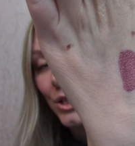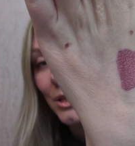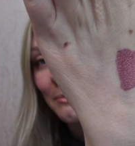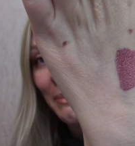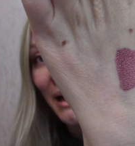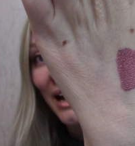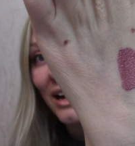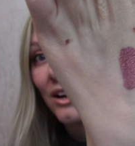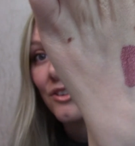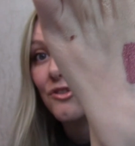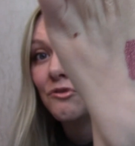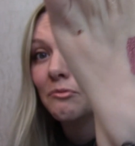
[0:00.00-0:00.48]

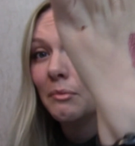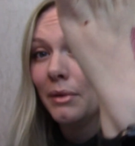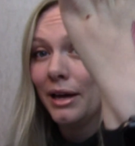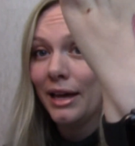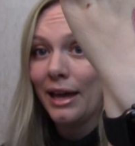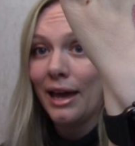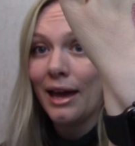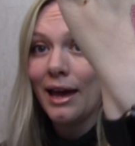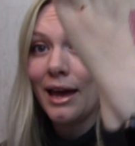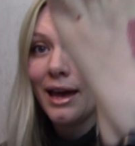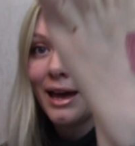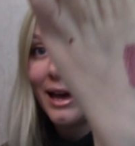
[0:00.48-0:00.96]
back of my
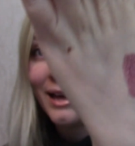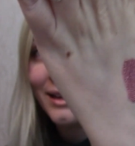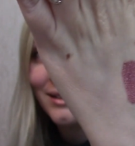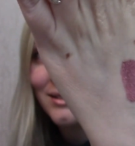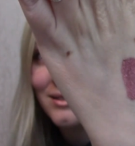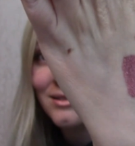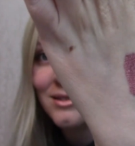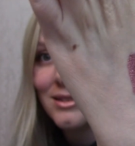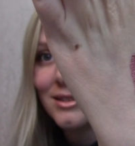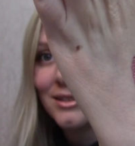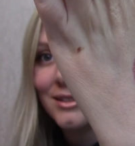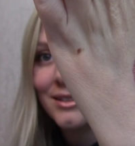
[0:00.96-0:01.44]

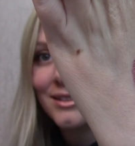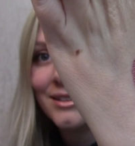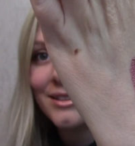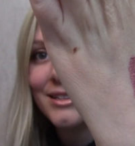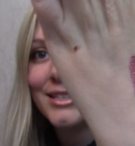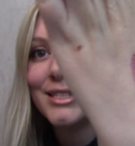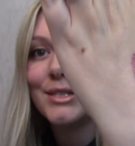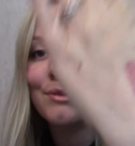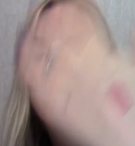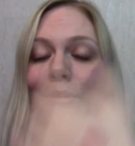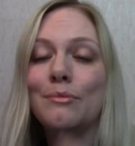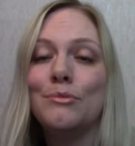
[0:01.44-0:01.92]
hand,
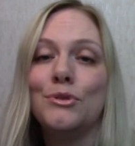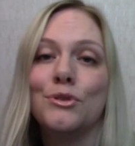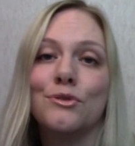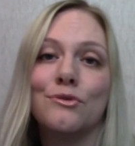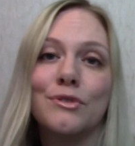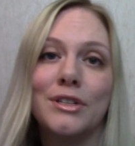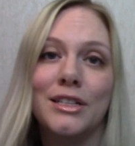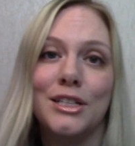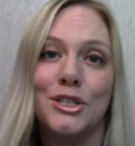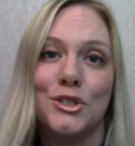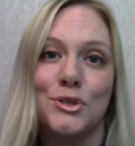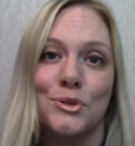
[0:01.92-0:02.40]
so I'm not
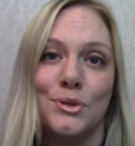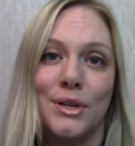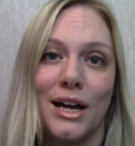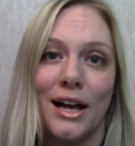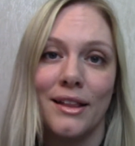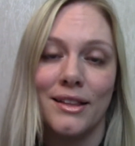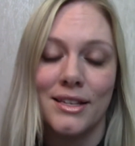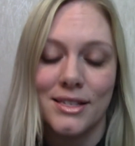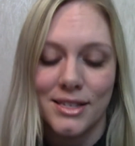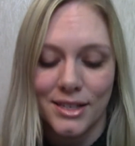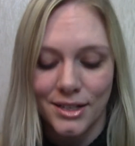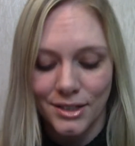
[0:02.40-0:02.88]
really sure how
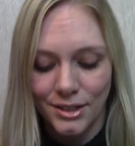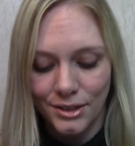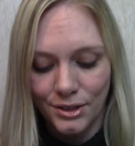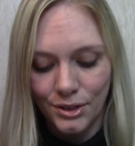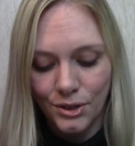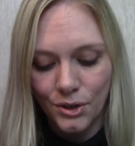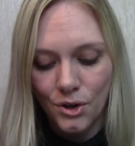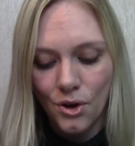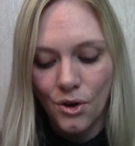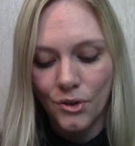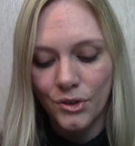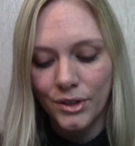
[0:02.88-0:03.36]
that's going to
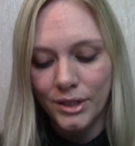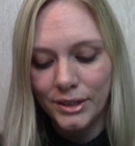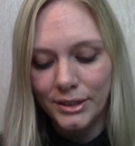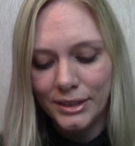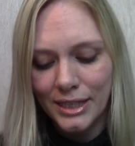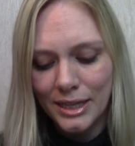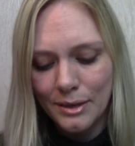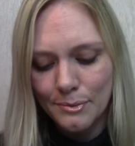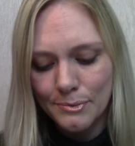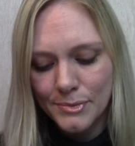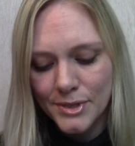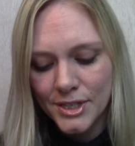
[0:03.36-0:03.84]
look on the
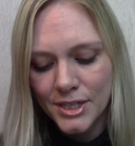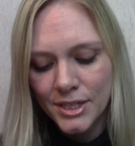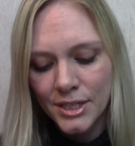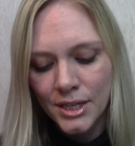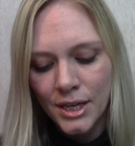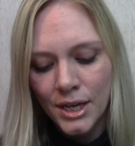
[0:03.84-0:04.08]
lips,